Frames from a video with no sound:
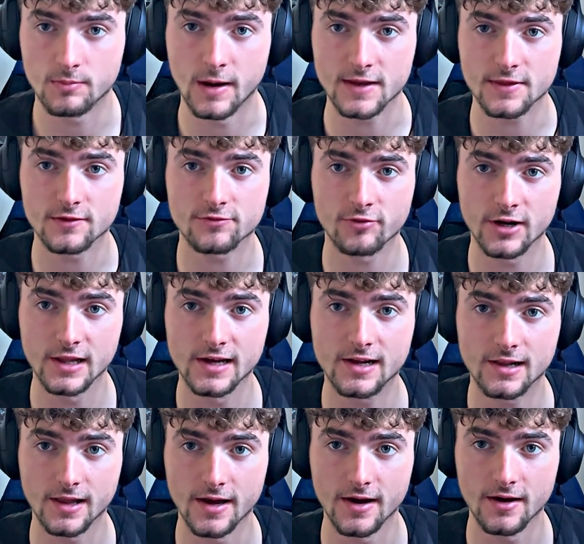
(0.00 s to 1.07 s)
To make this really
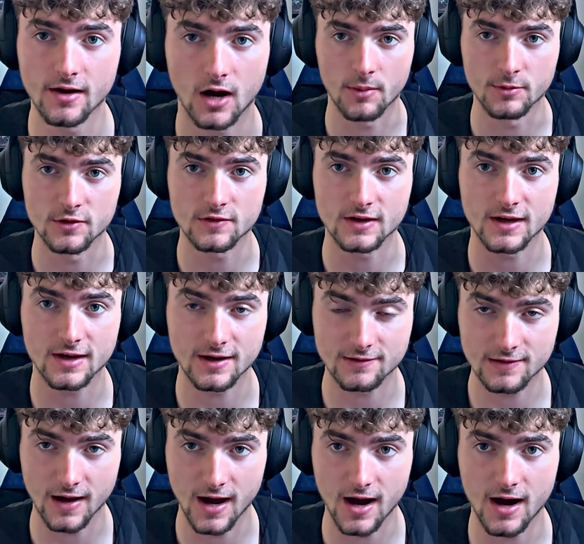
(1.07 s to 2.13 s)
clear, I'm using a
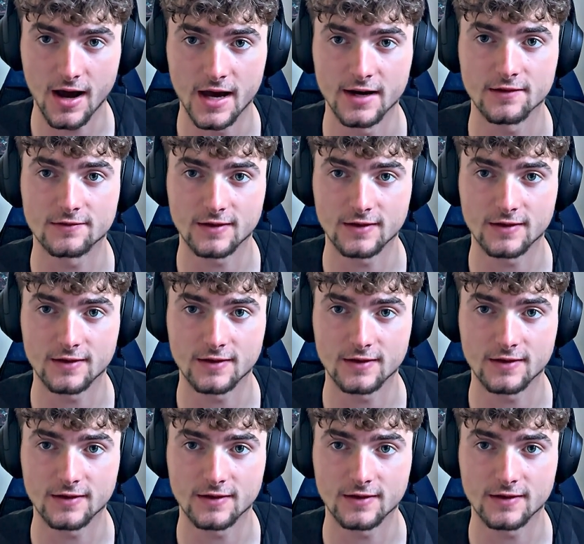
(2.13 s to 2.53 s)
guitar and a